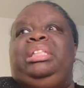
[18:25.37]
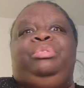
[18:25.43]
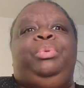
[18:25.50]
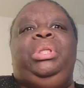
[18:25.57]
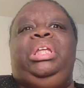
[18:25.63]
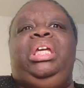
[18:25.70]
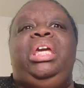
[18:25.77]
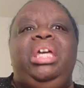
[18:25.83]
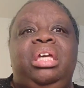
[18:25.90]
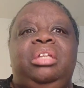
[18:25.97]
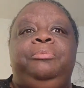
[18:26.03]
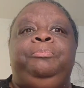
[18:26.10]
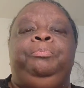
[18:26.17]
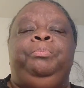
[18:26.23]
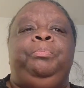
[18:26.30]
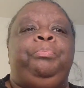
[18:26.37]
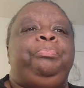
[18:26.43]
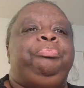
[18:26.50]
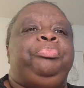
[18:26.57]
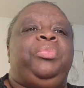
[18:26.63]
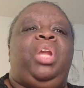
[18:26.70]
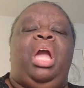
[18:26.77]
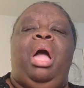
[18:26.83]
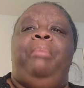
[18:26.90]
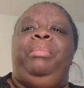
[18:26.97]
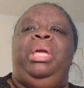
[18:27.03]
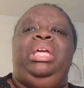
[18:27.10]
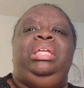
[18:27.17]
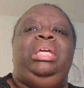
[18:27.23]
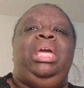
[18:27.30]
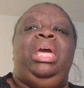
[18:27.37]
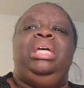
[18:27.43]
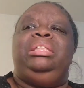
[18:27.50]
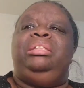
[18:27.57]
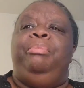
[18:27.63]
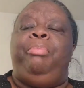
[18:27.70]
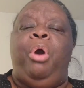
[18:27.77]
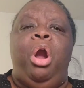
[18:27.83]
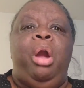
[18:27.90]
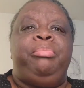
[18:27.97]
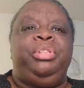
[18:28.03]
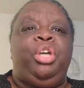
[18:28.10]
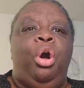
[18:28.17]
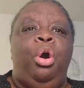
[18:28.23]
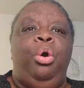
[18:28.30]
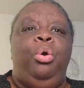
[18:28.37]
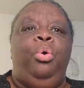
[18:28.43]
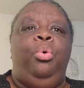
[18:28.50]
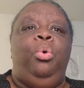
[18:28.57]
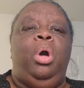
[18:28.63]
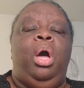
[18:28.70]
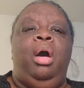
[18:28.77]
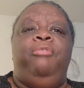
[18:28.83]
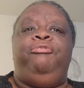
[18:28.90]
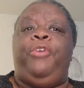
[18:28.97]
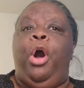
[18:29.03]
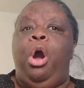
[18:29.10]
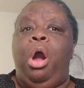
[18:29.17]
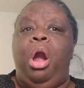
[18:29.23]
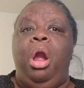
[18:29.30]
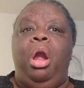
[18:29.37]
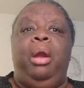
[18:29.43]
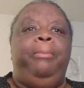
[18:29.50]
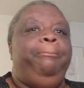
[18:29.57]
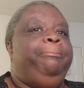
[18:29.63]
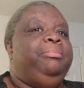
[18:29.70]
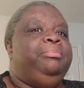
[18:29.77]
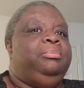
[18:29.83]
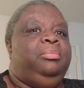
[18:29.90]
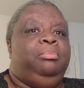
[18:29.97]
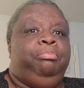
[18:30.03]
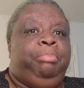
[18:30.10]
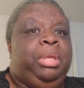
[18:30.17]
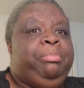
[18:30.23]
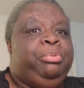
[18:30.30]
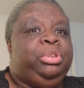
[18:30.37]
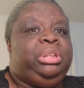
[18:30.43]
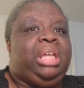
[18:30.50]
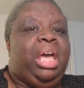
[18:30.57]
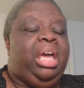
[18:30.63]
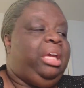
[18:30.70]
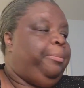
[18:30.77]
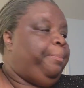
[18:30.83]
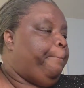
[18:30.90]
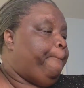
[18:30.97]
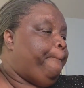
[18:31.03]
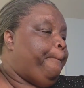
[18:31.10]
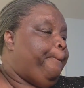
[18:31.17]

really it. I mean, yeah, the barbs go far, people say.